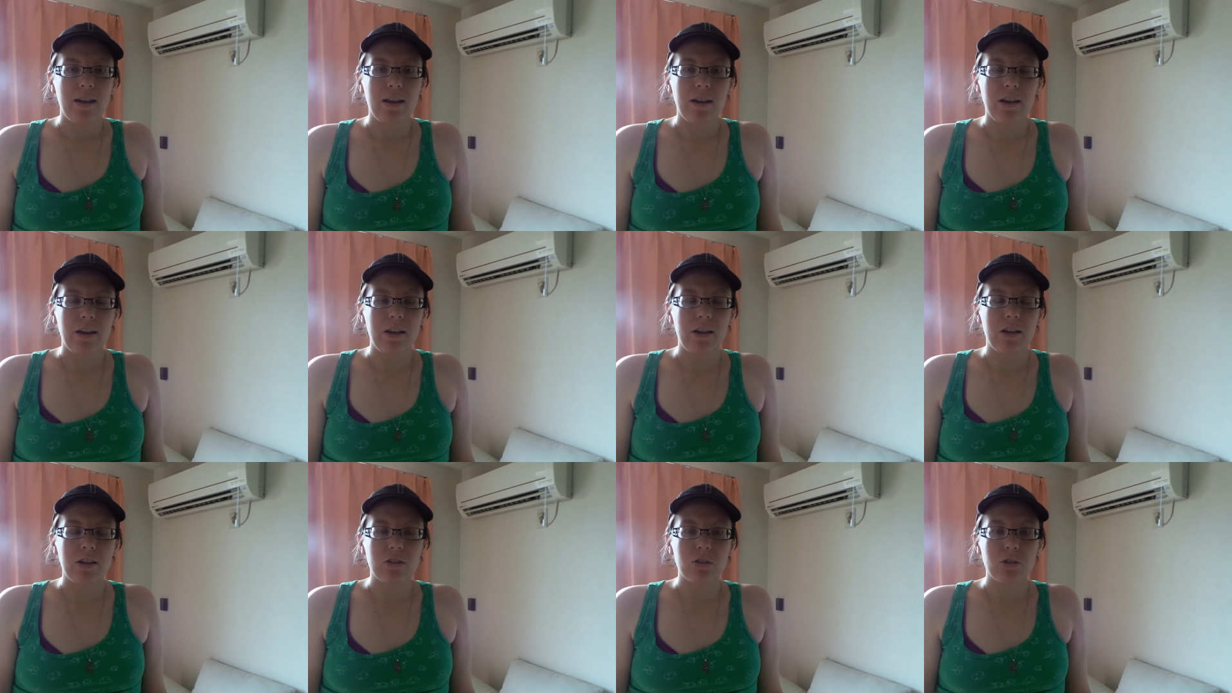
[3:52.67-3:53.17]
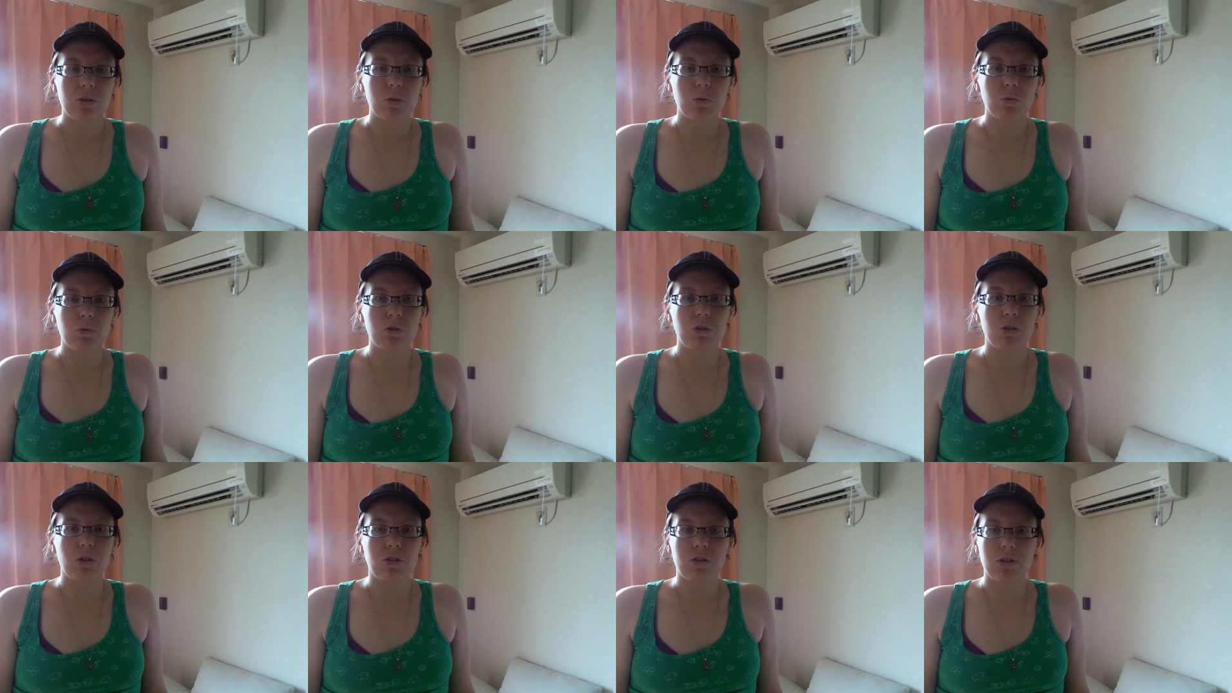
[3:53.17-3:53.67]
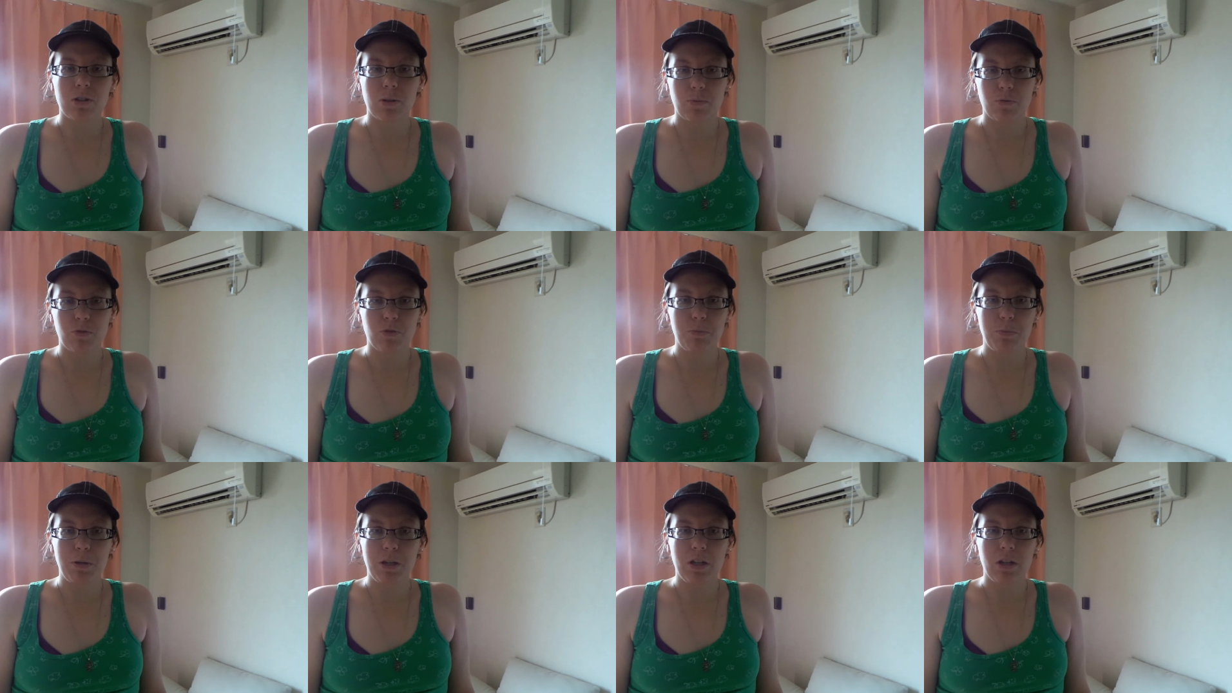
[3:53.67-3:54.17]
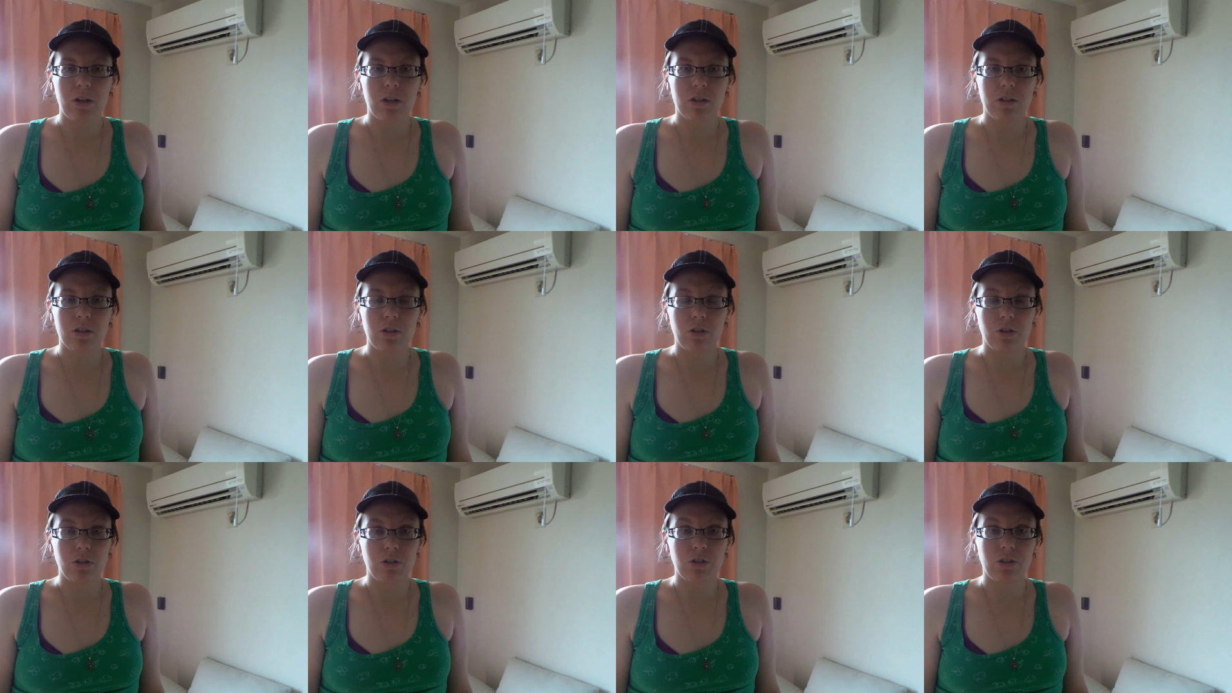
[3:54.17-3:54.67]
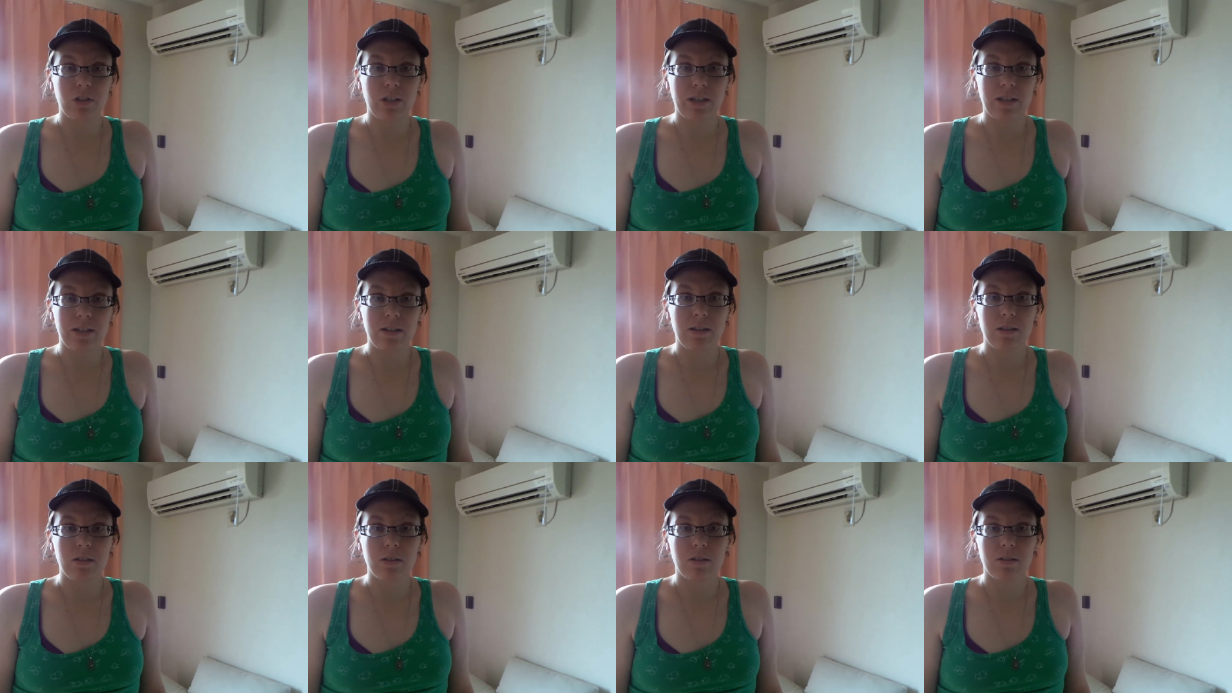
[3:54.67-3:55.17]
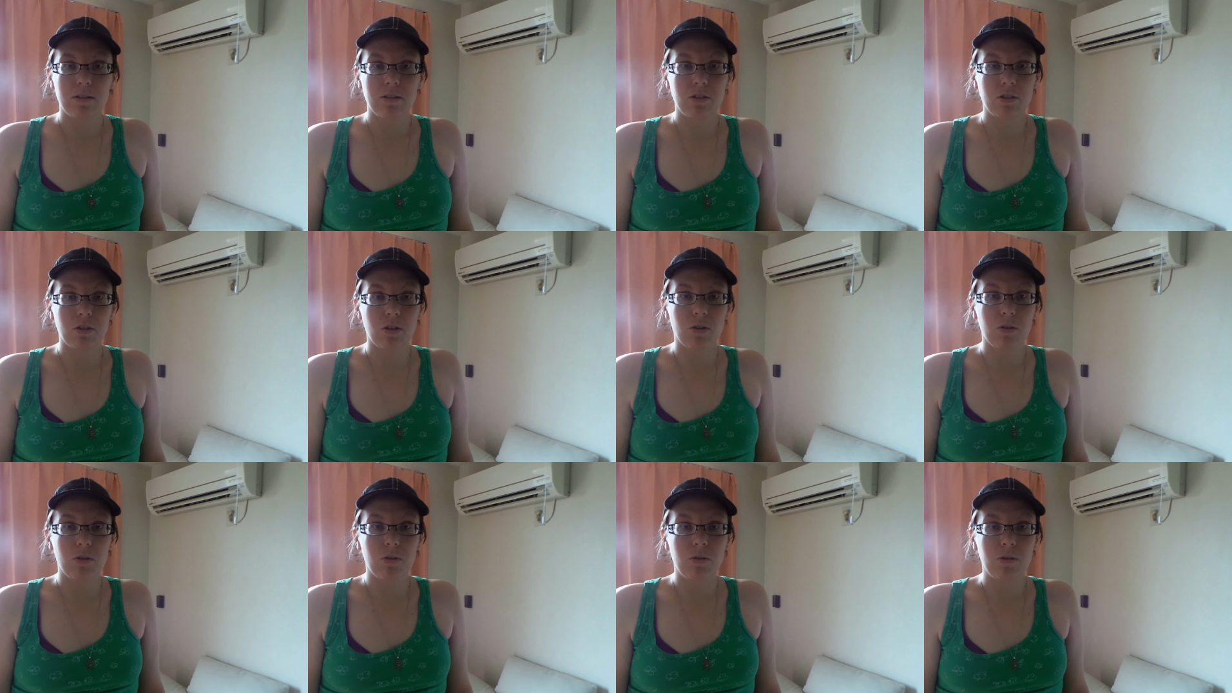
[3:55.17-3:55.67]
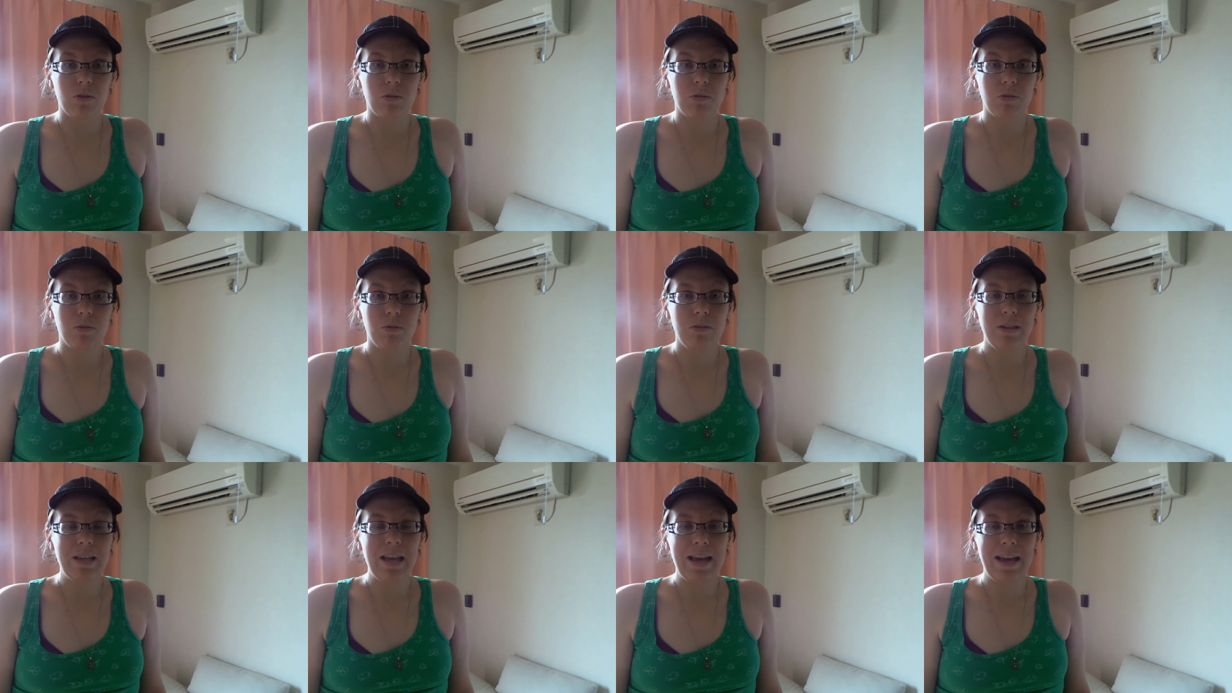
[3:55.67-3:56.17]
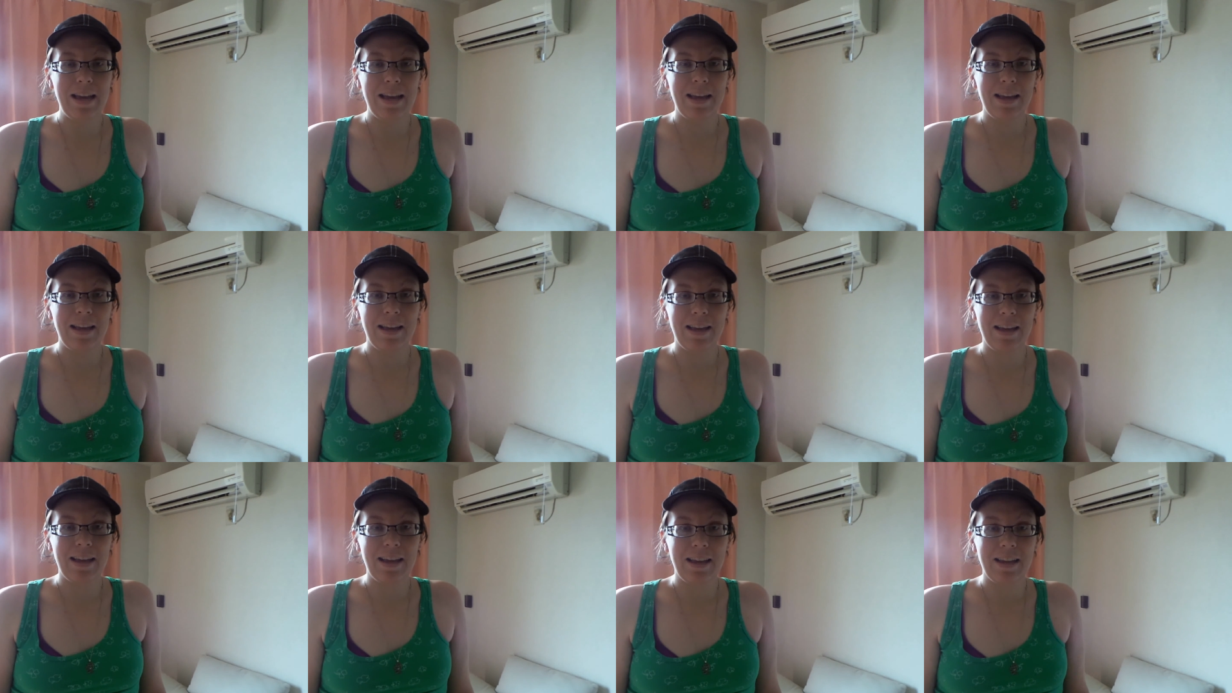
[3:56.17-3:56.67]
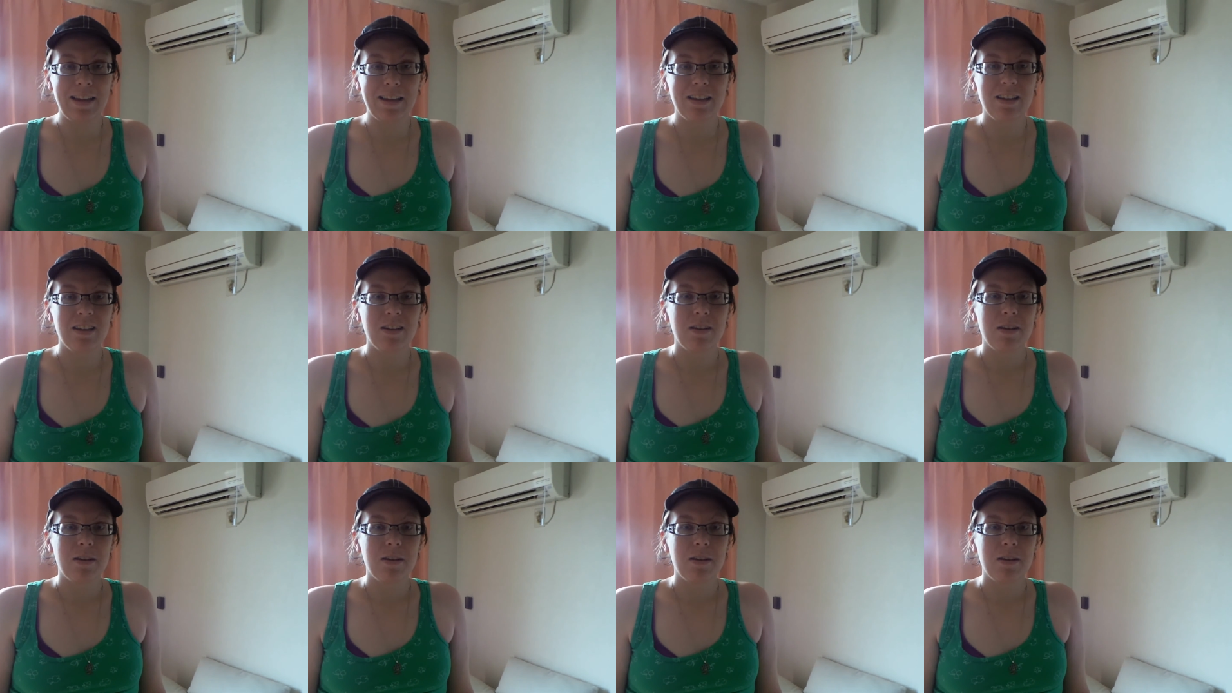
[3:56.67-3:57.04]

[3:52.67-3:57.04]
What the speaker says: And school starts up for me on Thursday. So, yay!